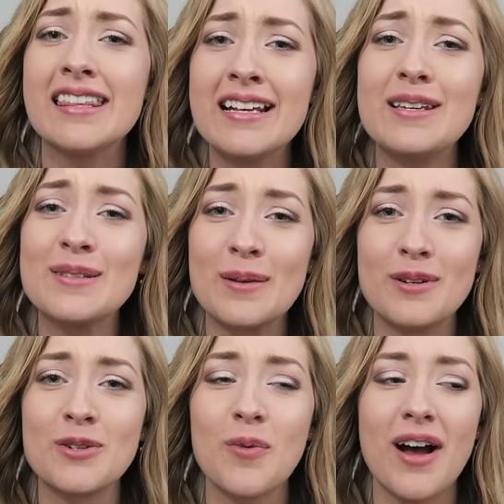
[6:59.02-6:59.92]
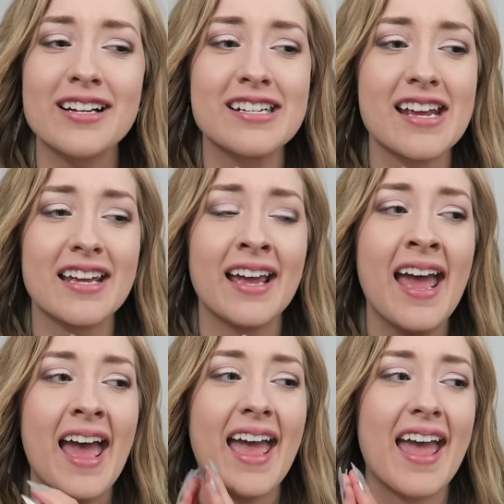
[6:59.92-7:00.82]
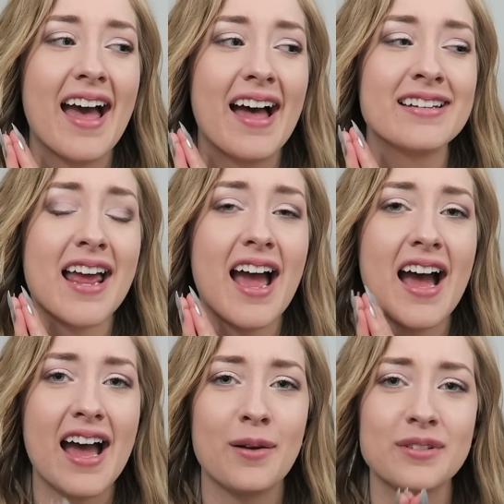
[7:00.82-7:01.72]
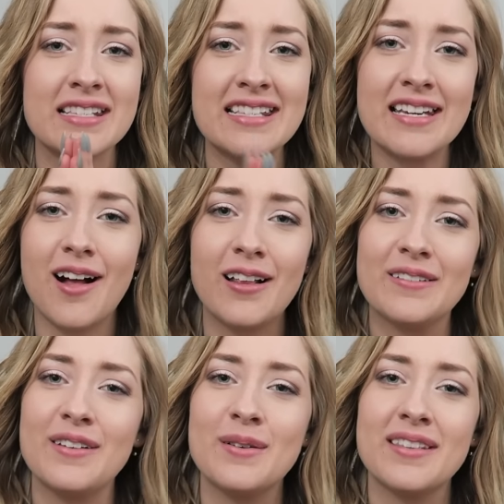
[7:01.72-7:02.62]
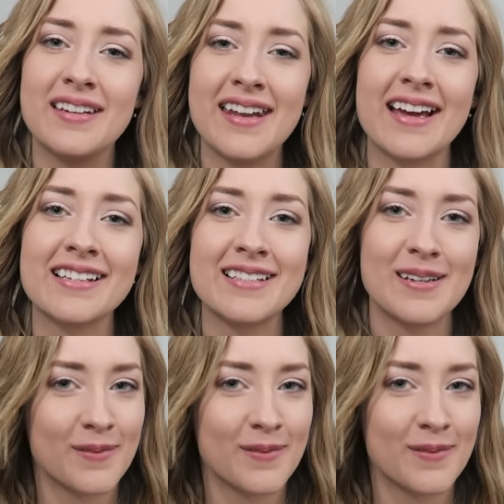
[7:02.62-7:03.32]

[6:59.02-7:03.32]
thank you so much for watching, and I will see all of you in the next